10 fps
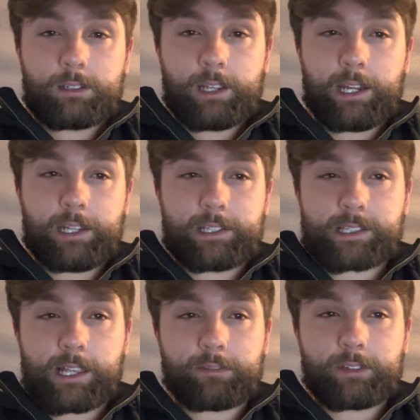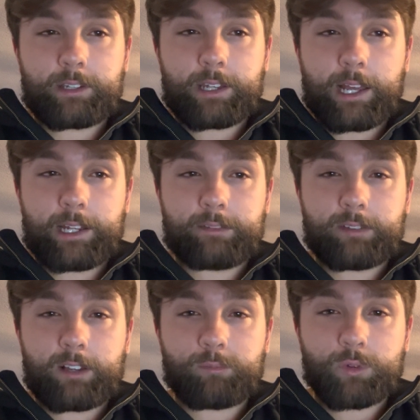87 to
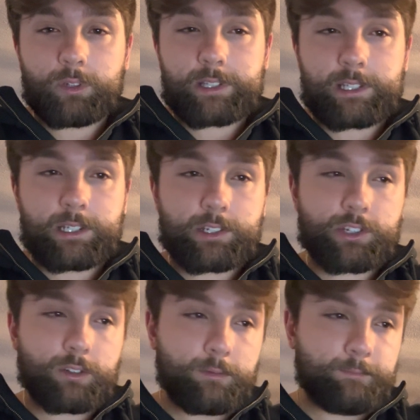95 points each.